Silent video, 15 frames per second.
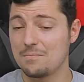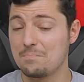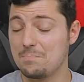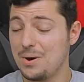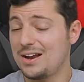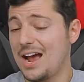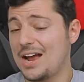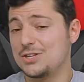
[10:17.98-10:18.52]

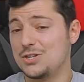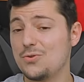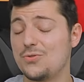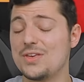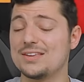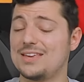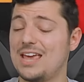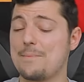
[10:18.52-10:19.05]
But I do
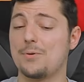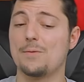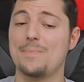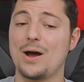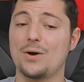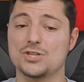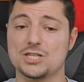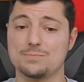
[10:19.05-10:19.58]
think Kemper
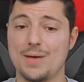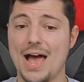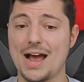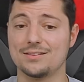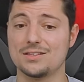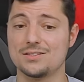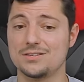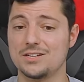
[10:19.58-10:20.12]
bounces
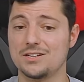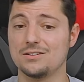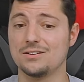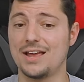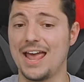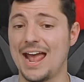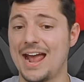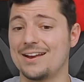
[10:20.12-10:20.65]
back this
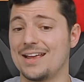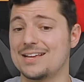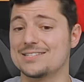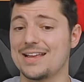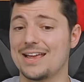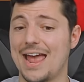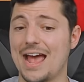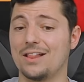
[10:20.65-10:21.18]
year and
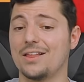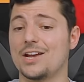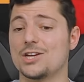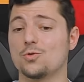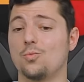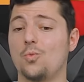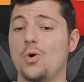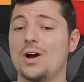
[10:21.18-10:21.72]
is
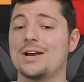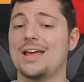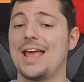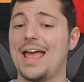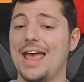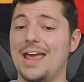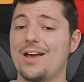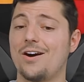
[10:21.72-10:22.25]
LA's
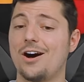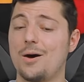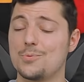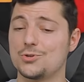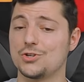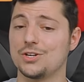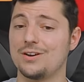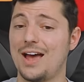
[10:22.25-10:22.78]
1A
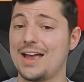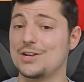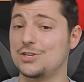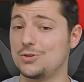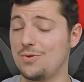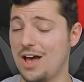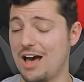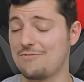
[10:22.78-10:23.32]
option. I
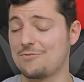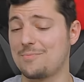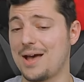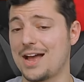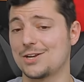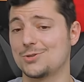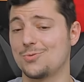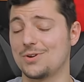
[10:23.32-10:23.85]
do have him
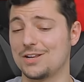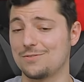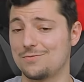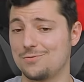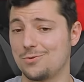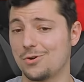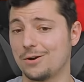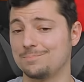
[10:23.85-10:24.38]
at
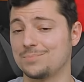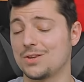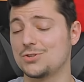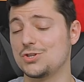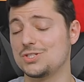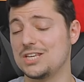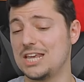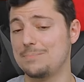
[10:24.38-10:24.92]
24.
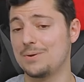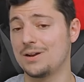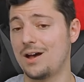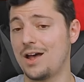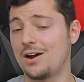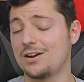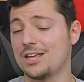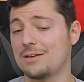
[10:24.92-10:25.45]
Just keep an
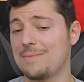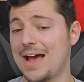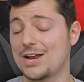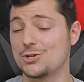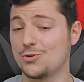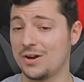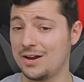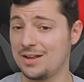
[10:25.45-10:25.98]
eye on him
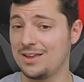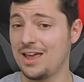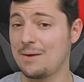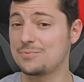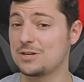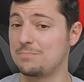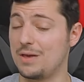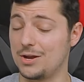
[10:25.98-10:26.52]
at training
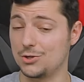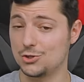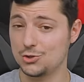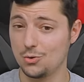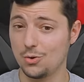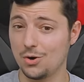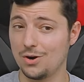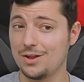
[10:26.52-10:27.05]
camp to make
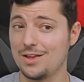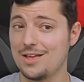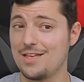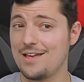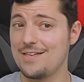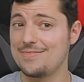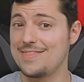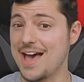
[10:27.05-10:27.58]
sure
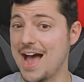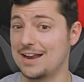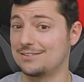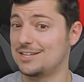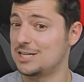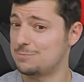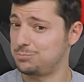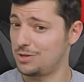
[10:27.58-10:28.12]
that
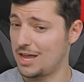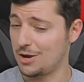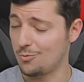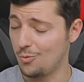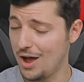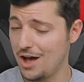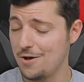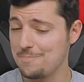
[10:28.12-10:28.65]
he's playing
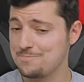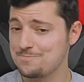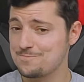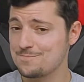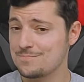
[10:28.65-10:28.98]
well